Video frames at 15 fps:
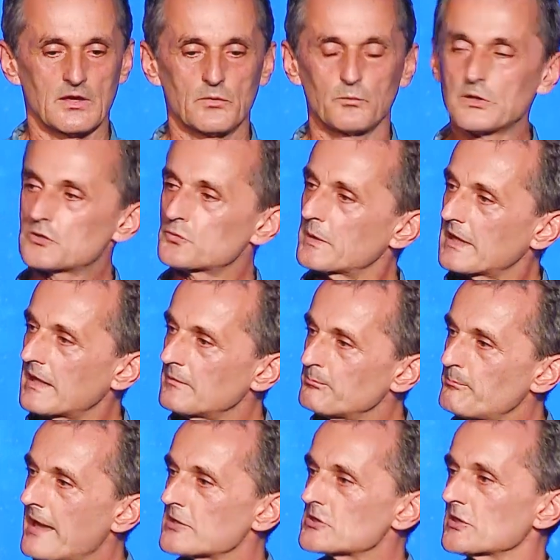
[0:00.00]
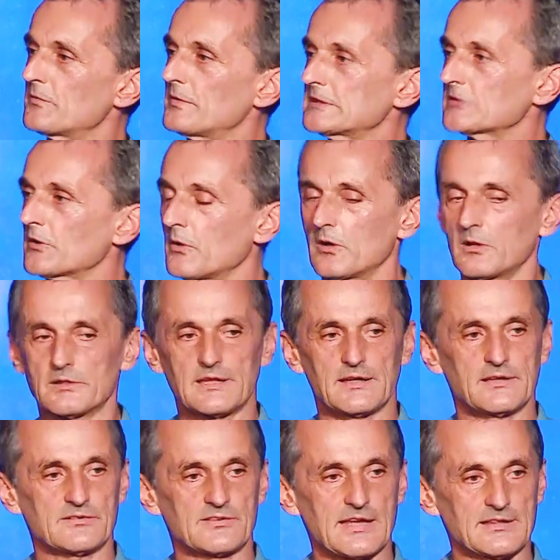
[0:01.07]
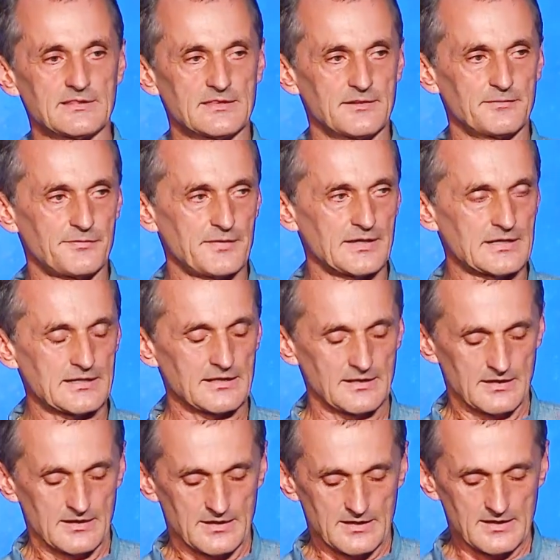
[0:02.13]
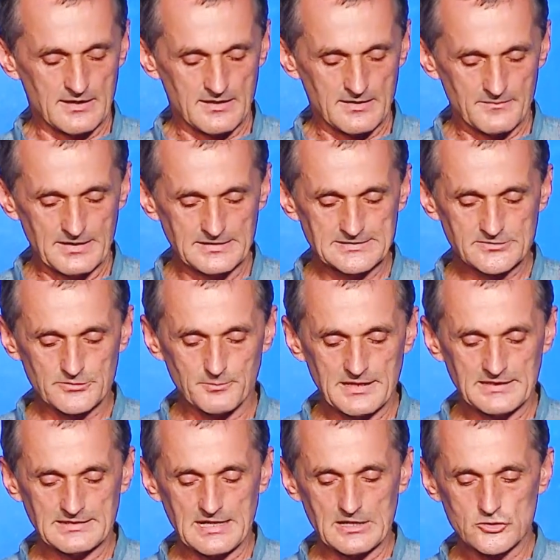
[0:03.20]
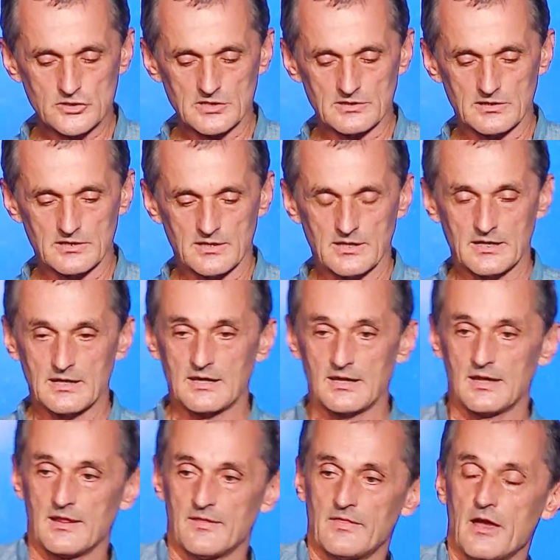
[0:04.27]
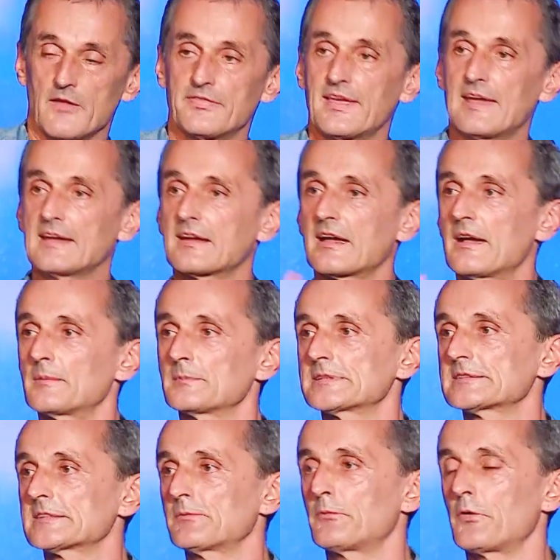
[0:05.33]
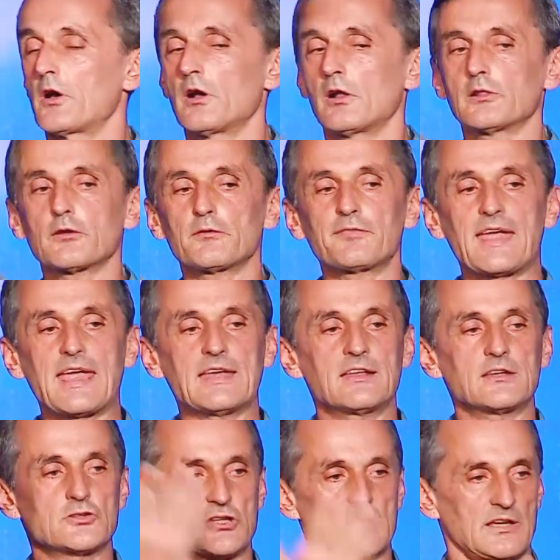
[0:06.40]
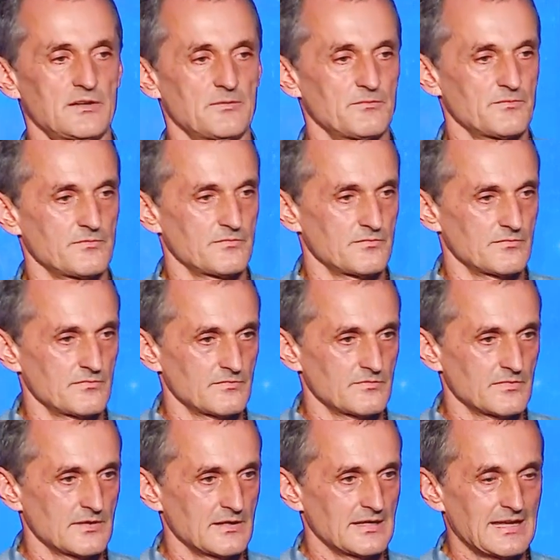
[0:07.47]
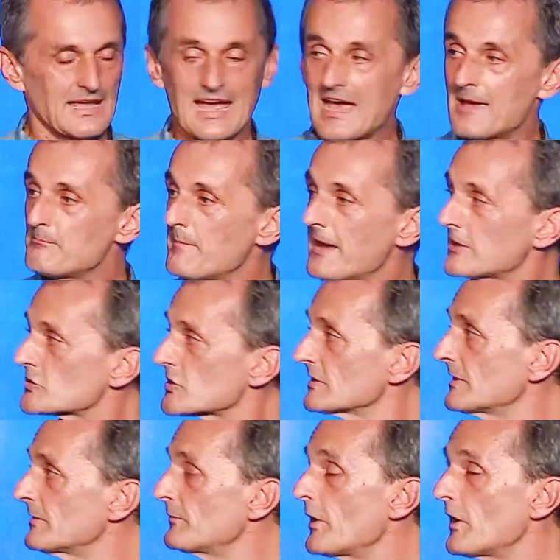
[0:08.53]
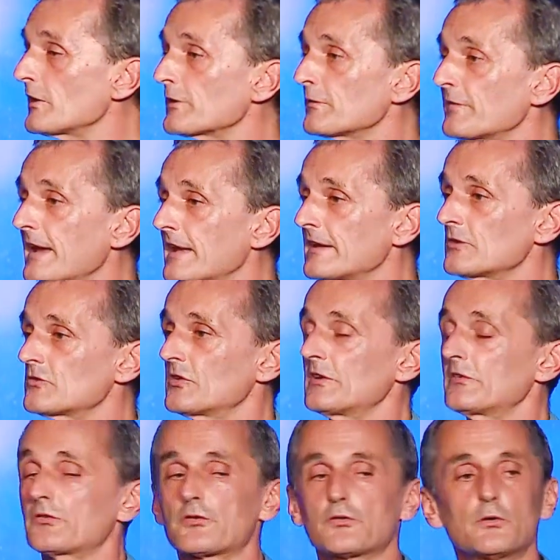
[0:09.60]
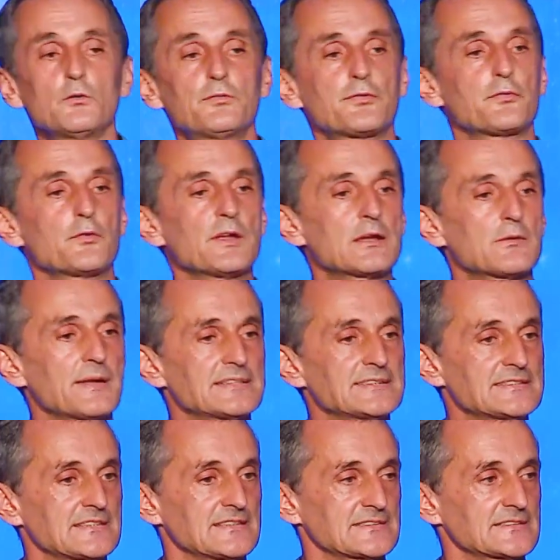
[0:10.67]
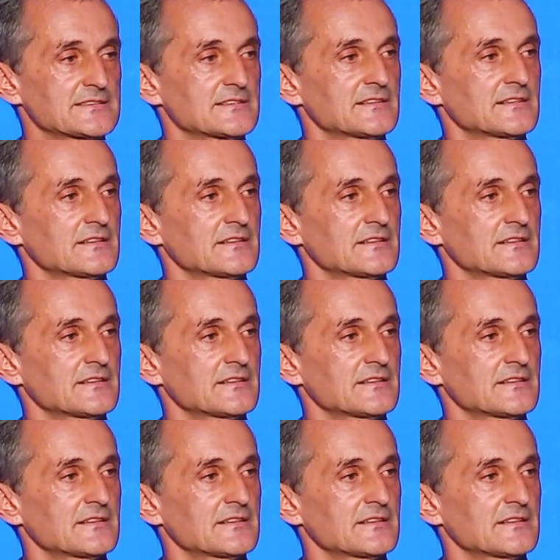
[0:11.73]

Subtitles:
which we can measure with all the scientific instrumentation. Now then comes the world of energy. I measure the world of energy through frequencies.